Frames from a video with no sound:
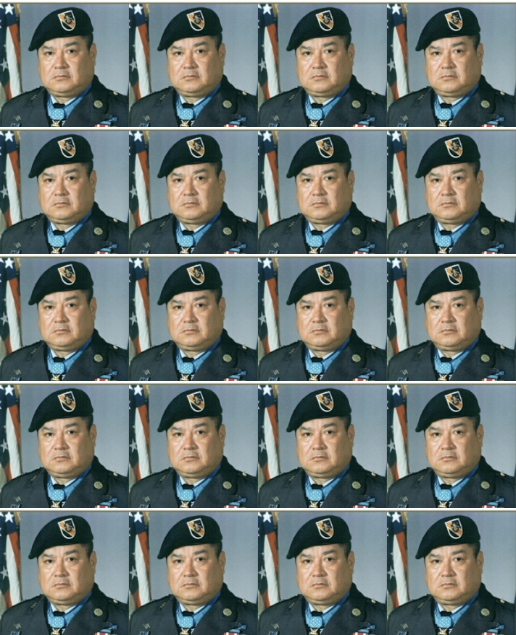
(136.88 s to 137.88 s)

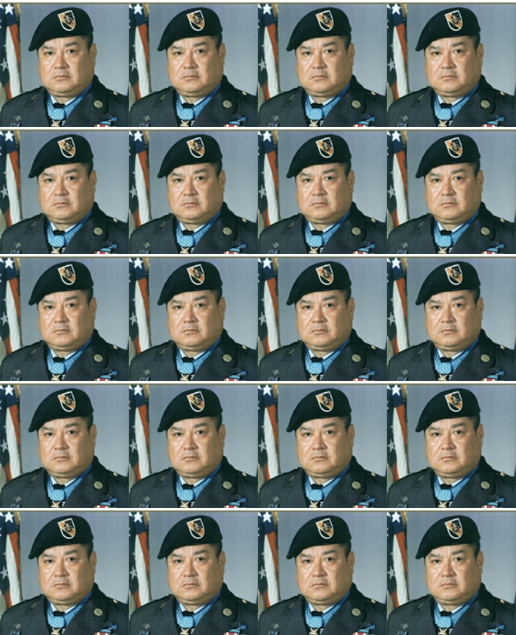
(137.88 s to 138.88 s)

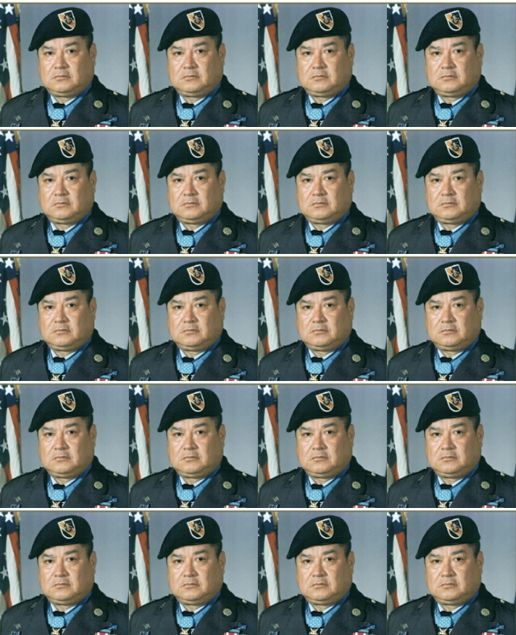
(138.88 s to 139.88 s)

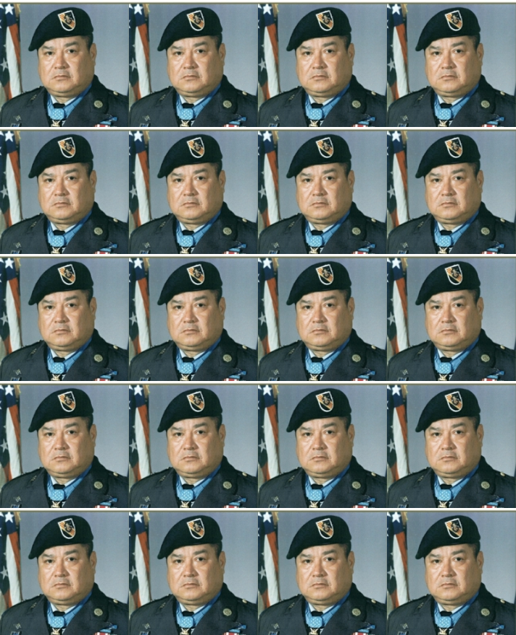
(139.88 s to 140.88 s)

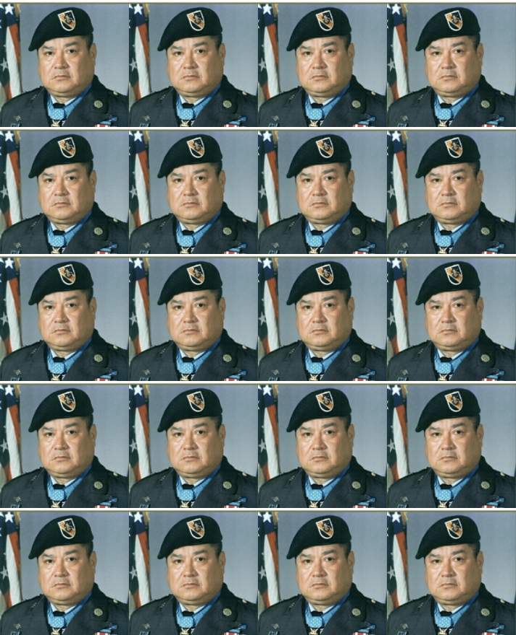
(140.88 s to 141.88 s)

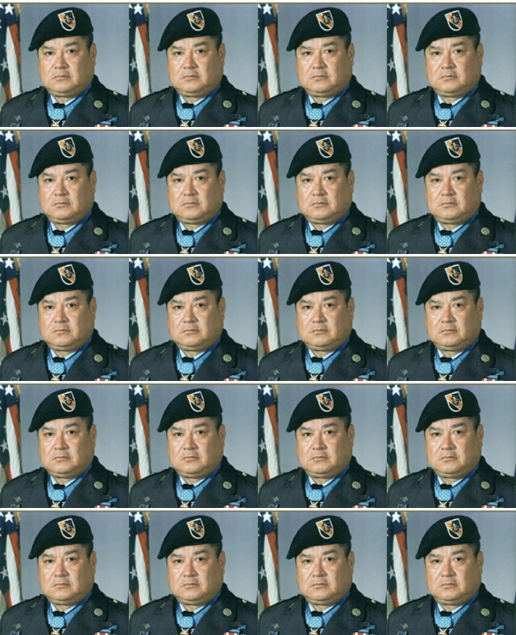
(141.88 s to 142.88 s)

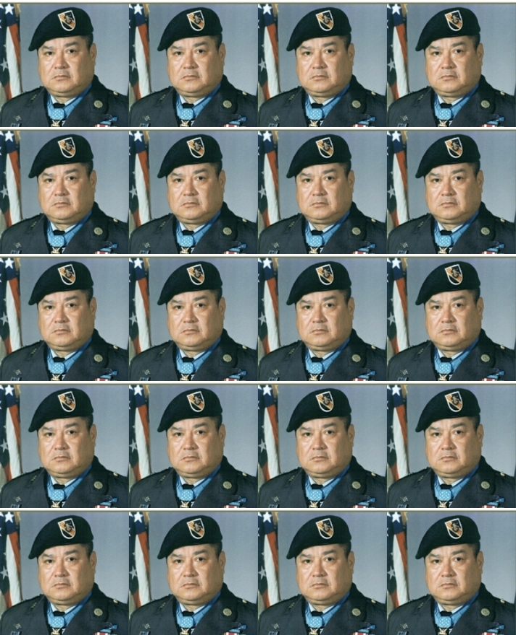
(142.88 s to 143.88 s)

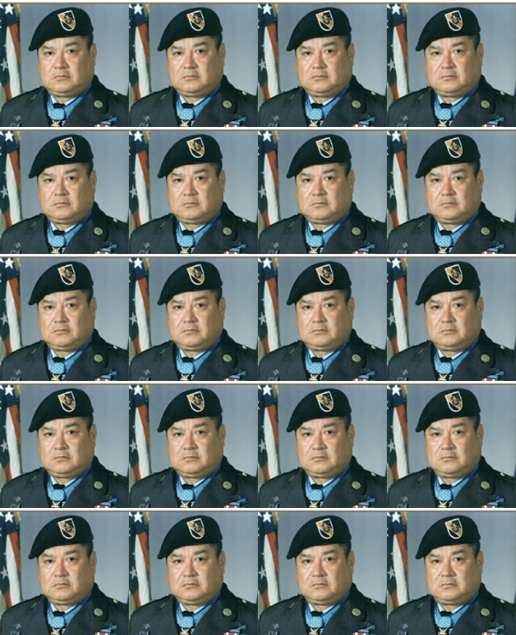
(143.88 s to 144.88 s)
(no lip movement)